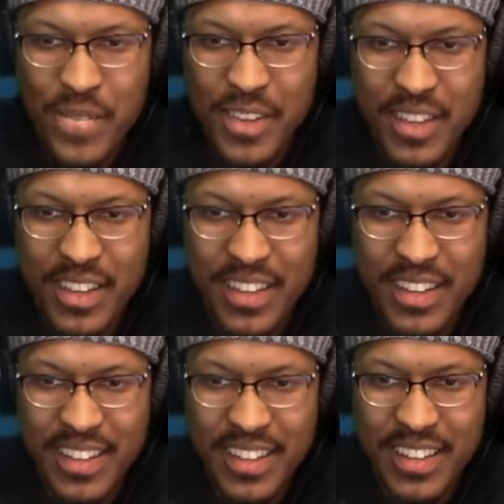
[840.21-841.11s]
I'm
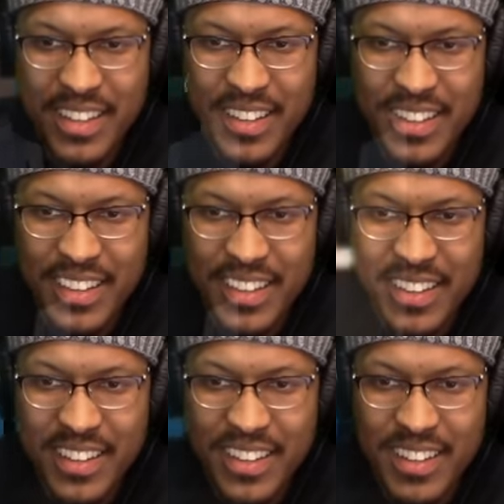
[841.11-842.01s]
just going to go close the
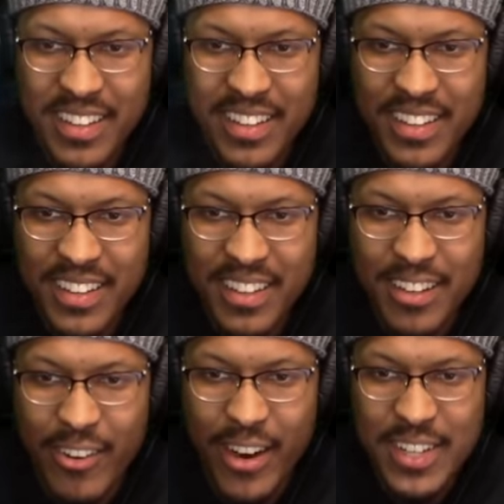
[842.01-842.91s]
door.
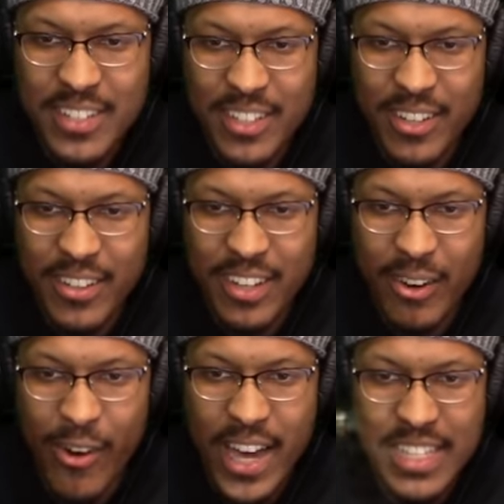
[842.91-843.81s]
Grice.
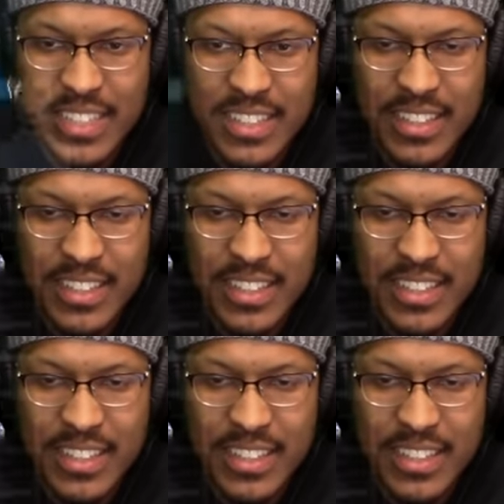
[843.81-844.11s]
Grice.